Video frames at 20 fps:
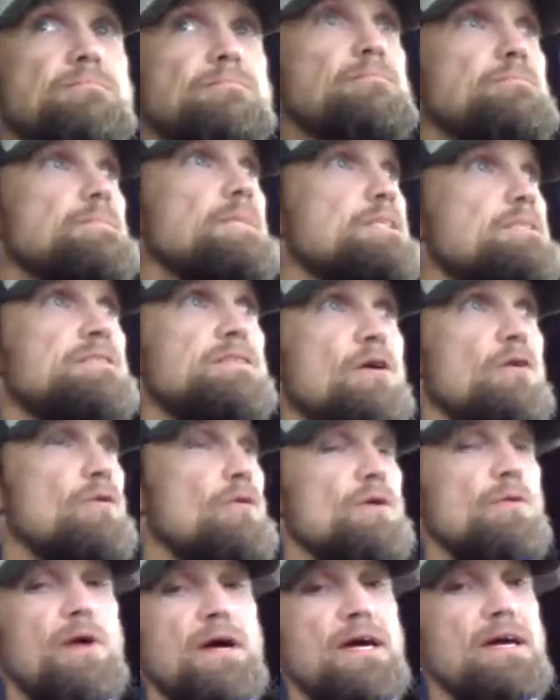It's the only
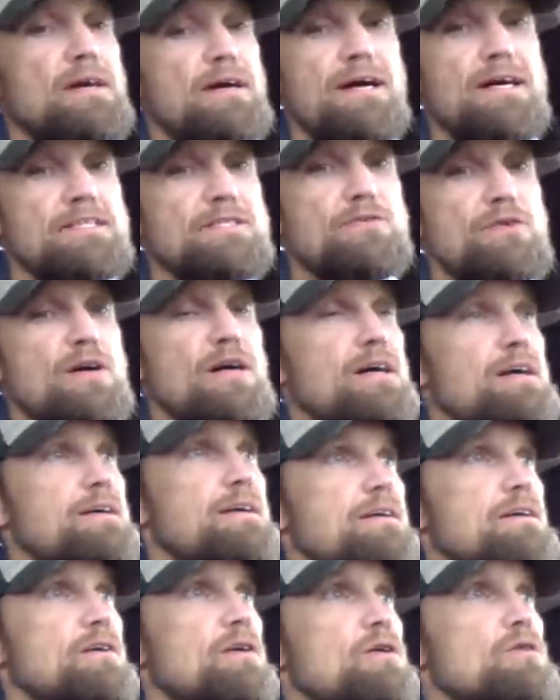way an astronaut can
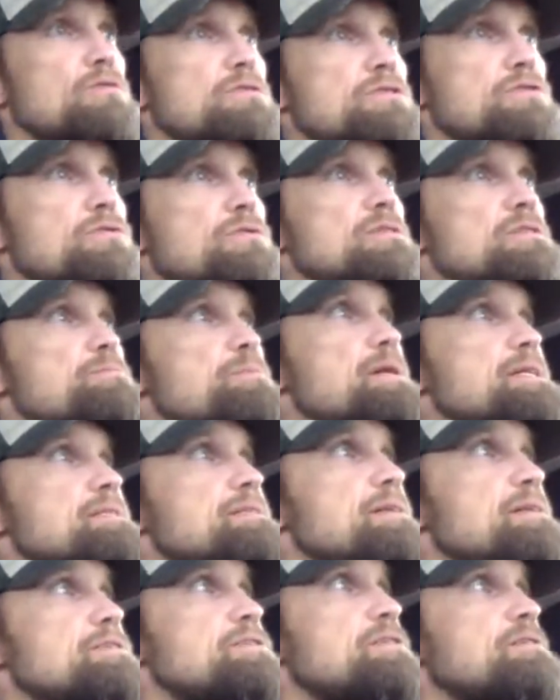go to the space
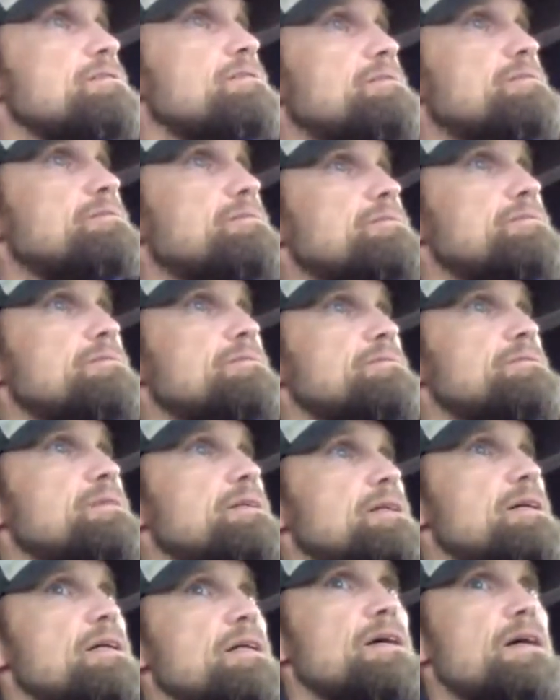station.
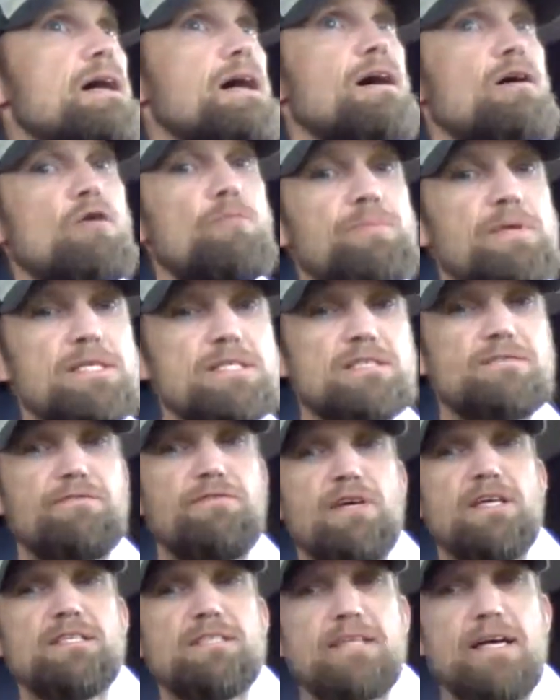I hope this
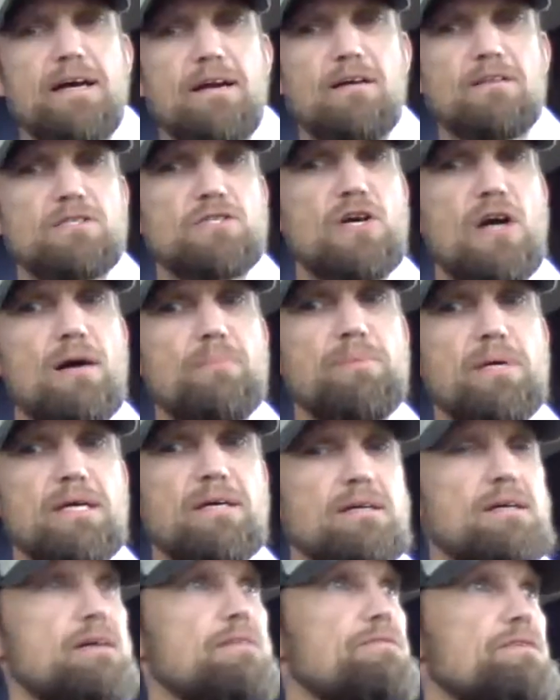feed's not all choppy.
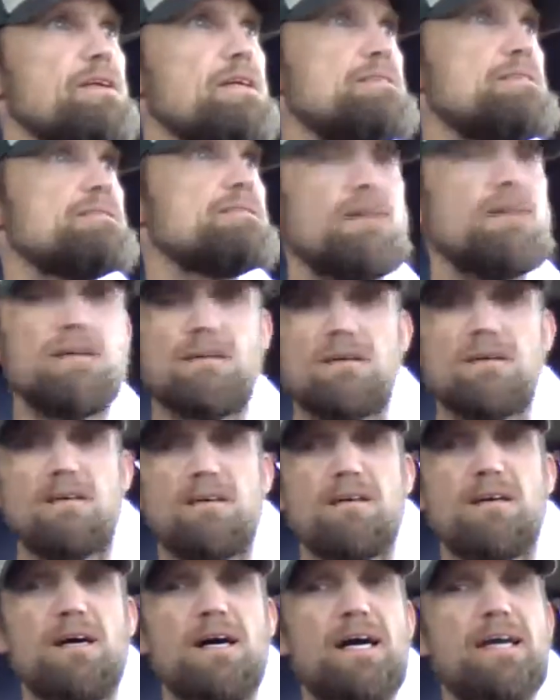If it is,
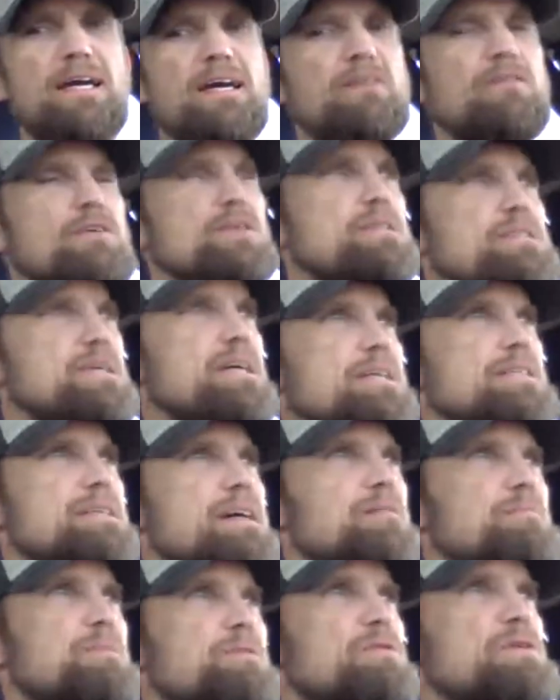I can't really take time
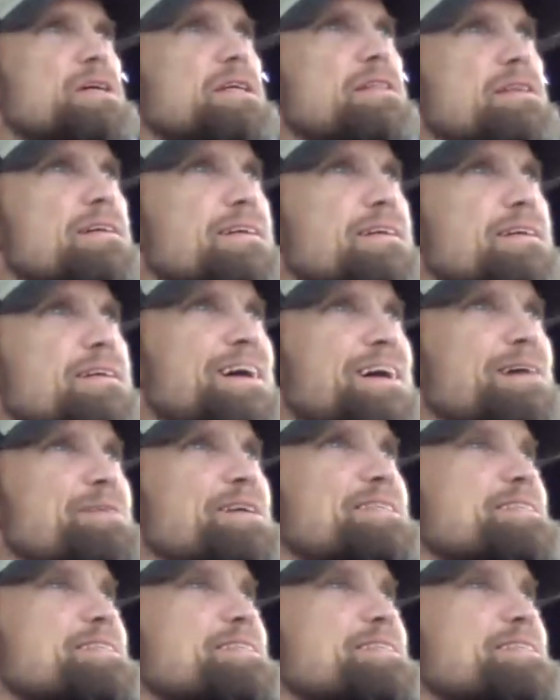to read the comments.